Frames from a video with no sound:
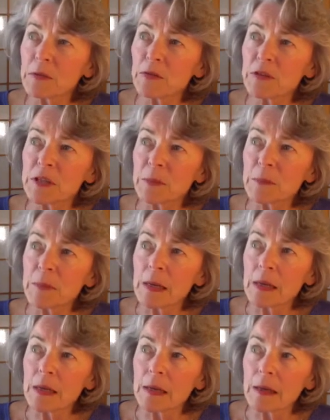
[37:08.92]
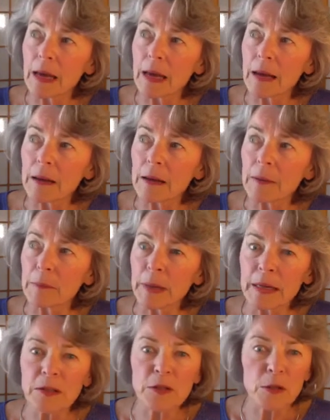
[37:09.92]
to me
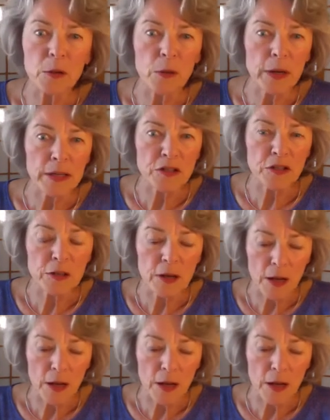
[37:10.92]
begs the question